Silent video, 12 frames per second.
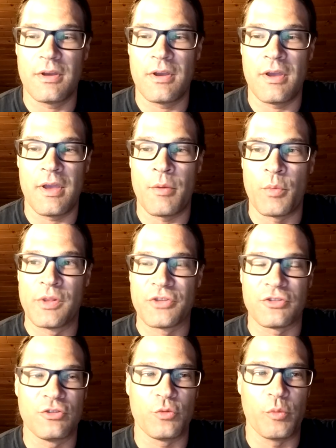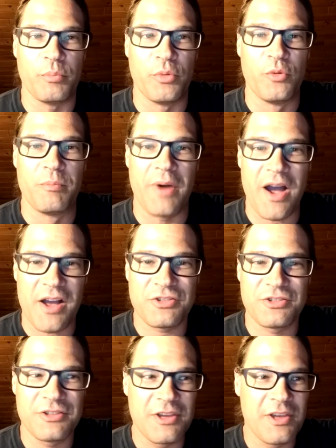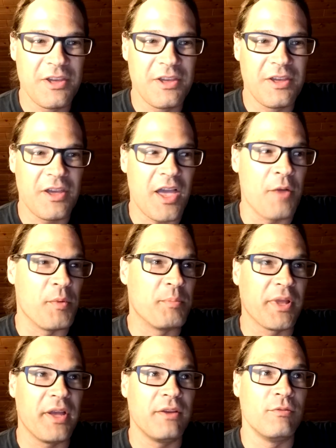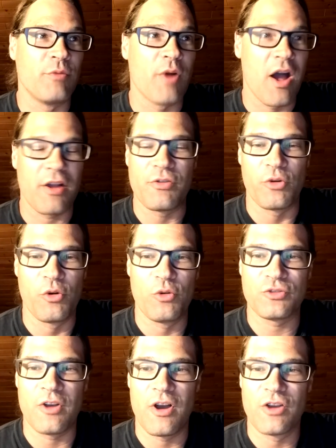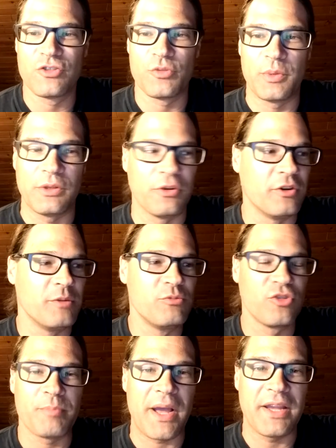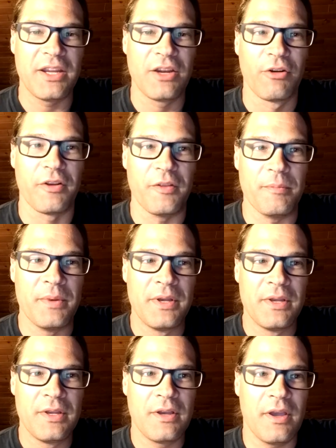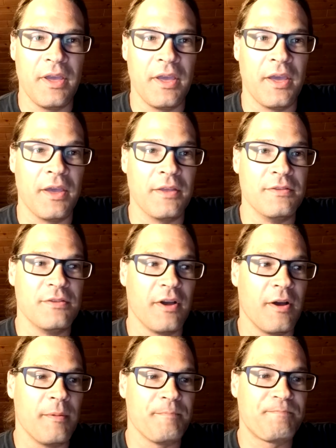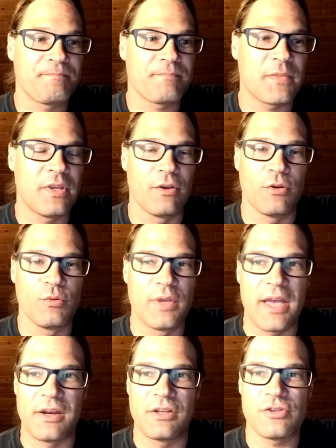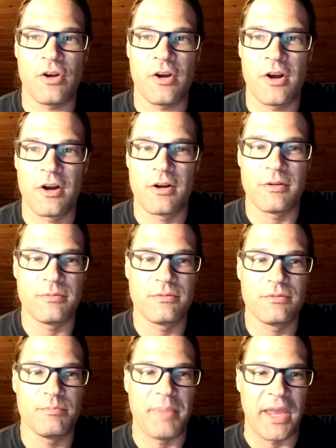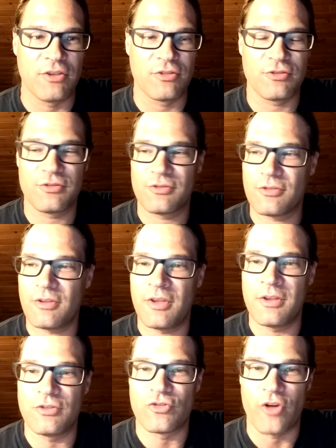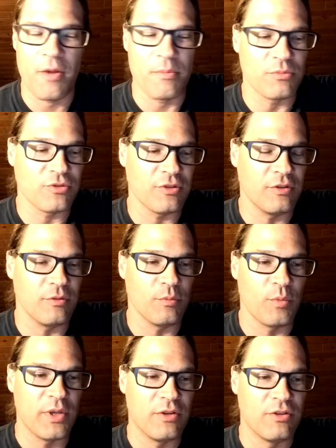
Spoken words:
and we listened to a boombox, and we played rock and roll songs, and we learned them just by hearing them. And we had guitar or bass and drums, and we